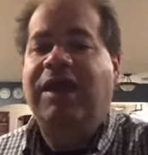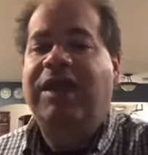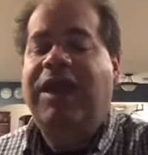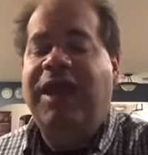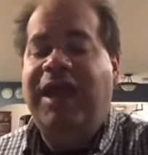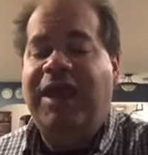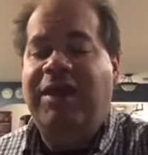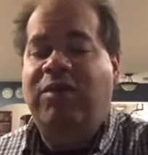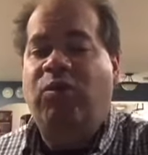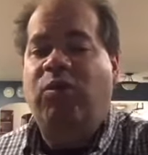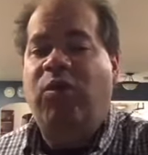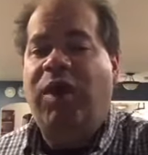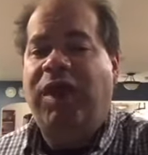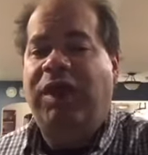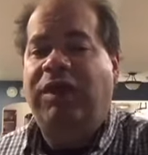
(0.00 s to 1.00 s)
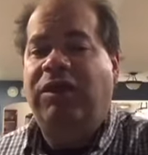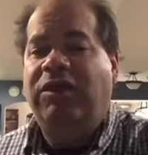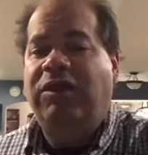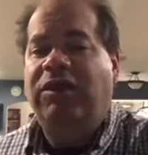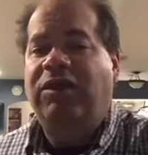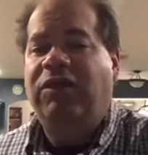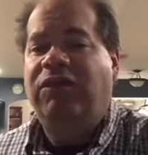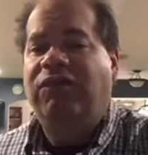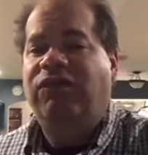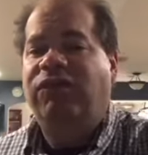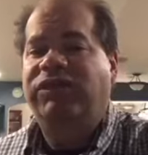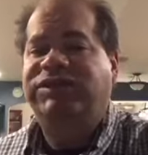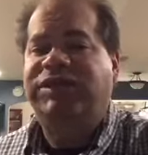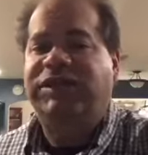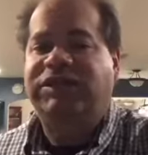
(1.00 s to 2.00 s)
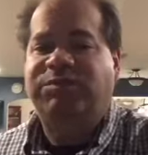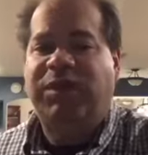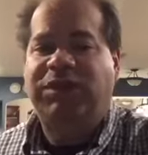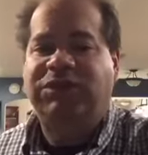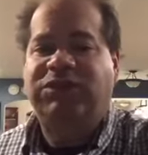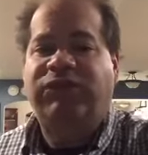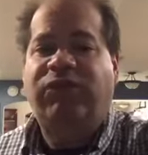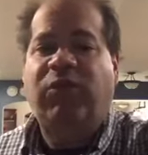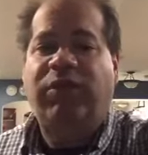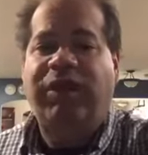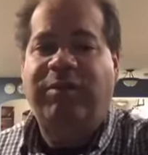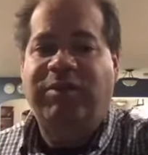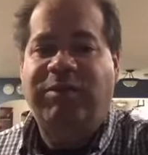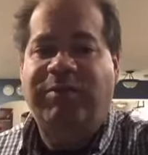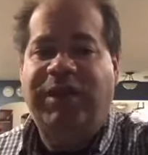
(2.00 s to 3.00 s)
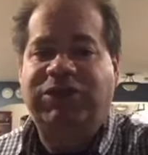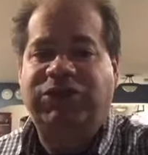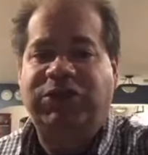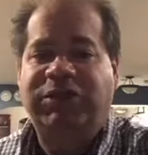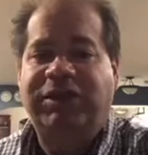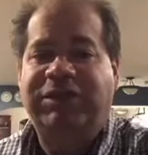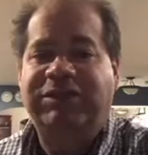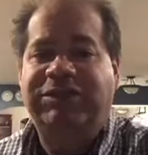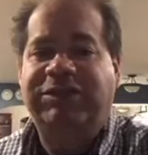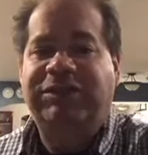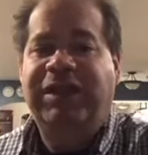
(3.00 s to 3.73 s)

can't wait for six months for them to measure this.